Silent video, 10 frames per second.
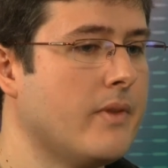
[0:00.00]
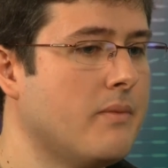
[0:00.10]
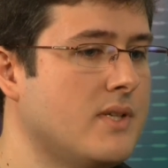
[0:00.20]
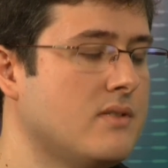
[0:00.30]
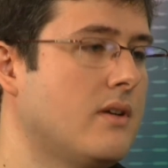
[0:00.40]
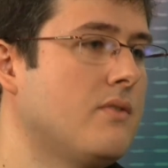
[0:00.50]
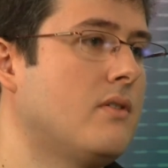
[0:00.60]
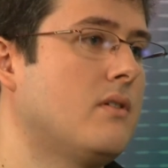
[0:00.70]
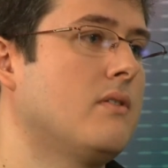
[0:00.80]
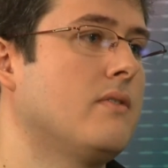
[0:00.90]
best
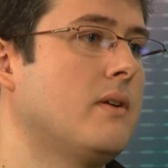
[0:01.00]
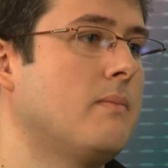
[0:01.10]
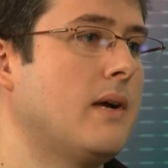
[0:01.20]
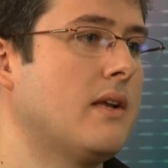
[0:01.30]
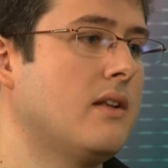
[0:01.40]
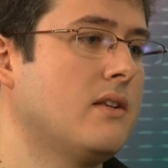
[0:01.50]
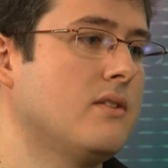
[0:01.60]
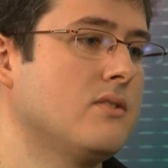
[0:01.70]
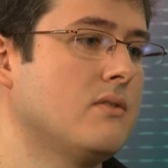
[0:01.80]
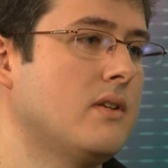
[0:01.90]
effort of the banking
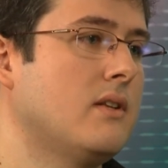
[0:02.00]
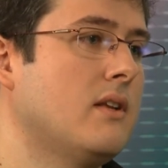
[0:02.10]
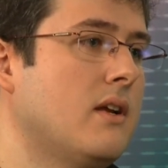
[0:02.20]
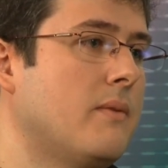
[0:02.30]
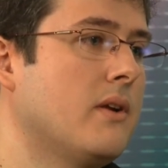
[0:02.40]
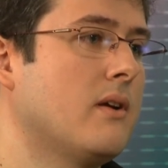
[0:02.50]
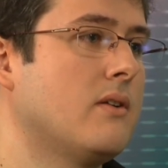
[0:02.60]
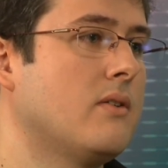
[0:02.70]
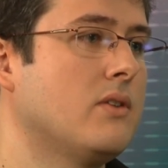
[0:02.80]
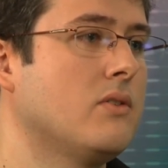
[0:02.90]
industry in every
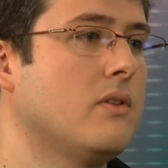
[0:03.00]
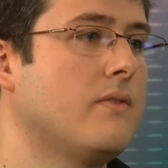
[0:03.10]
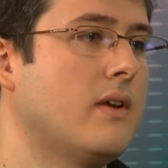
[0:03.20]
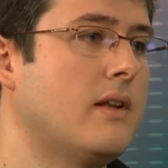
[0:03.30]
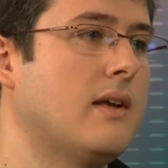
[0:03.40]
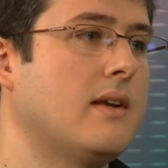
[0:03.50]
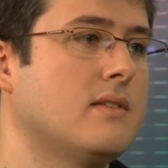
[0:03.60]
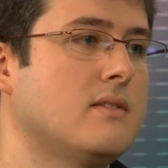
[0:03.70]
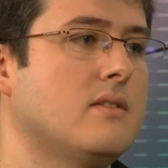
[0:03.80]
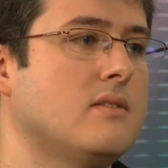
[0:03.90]
country right. to defend
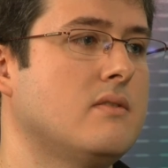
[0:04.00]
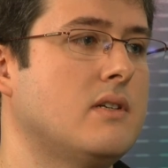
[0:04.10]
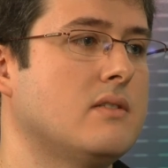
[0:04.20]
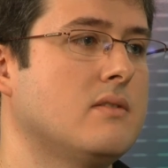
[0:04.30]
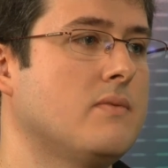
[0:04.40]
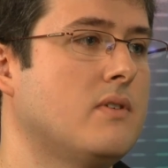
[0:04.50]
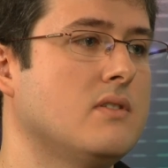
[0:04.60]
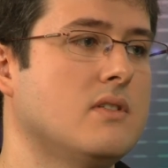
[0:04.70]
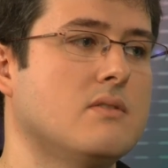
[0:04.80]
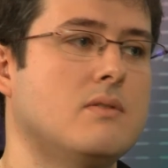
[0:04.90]
against these threats. For
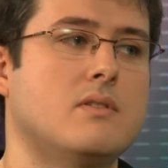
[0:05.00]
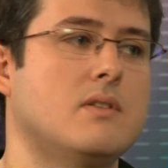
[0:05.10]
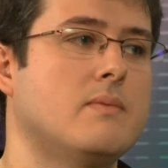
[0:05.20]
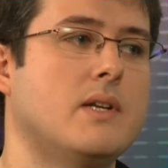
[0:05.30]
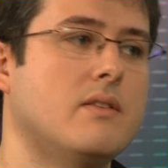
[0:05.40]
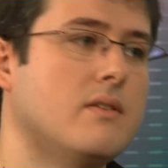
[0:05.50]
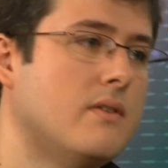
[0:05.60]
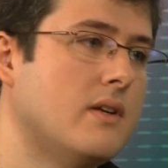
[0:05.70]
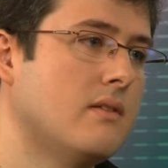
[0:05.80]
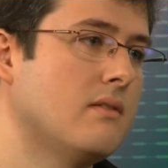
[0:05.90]
instance, we see many
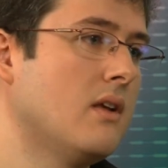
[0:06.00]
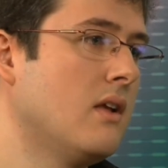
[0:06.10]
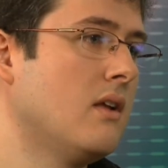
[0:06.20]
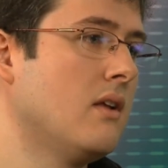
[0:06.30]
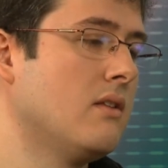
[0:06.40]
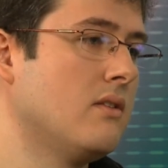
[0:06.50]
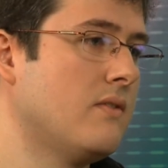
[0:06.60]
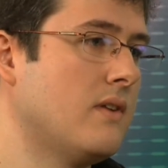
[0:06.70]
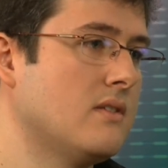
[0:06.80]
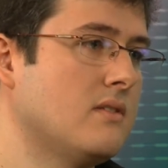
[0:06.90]
different
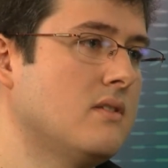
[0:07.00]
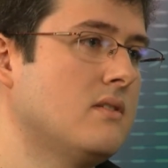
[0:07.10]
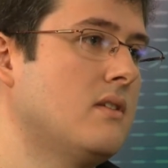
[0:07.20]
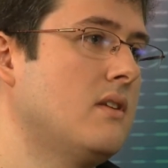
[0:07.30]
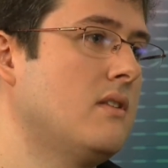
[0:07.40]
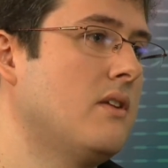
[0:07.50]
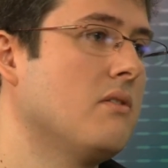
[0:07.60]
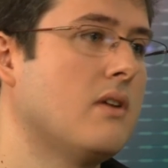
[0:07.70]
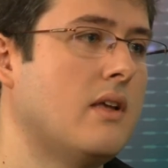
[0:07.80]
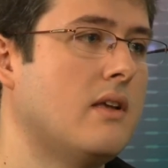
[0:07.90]
defenses in the
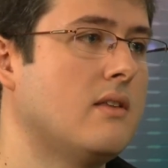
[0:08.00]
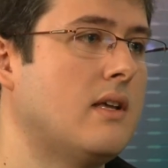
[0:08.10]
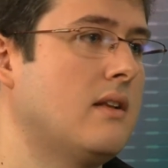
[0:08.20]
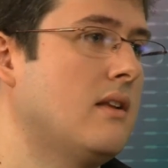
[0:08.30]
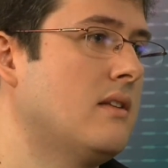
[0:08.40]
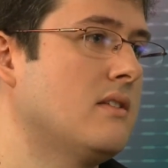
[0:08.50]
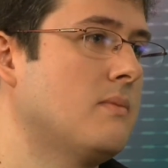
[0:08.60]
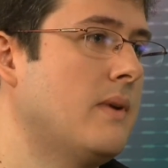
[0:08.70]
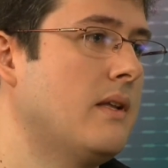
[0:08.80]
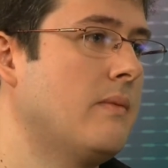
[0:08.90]
mm -hmm. UK than in
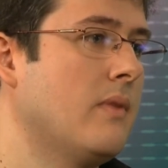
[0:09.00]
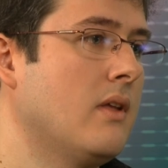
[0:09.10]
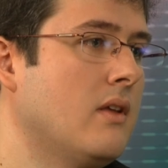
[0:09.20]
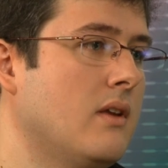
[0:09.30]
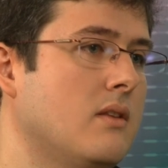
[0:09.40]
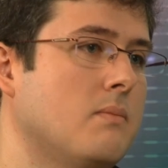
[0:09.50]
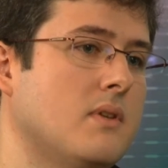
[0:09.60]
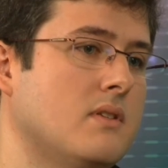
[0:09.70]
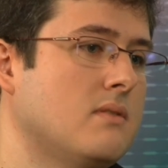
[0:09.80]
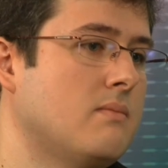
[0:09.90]
Spain. It
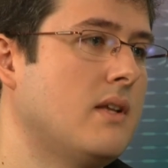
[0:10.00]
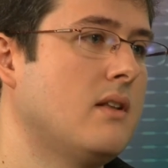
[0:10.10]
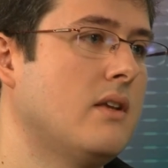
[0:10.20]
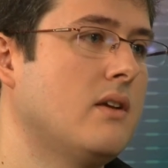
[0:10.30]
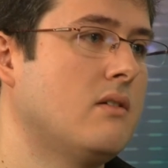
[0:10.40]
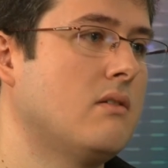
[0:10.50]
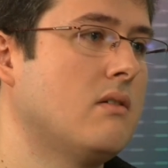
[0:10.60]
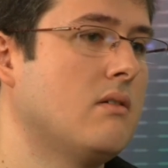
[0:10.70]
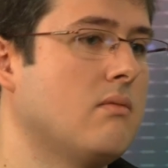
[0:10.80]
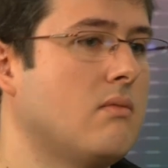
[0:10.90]
depends mainly
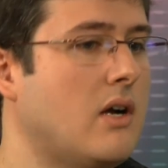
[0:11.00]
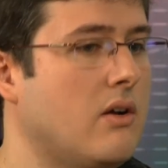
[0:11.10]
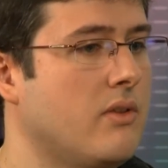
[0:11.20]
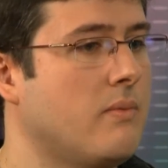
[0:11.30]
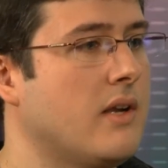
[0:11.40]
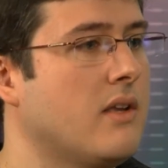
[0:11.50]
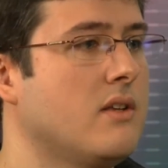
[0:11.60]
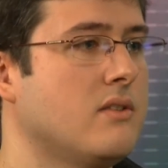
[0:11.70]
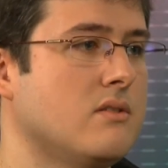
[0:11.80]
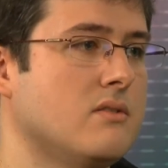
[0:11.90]
on how the
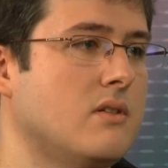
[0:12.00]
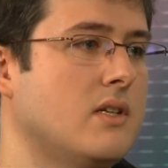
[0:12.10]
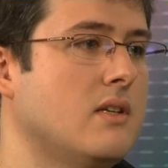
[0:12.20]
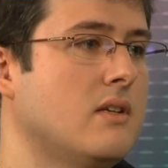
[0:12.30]
banking industry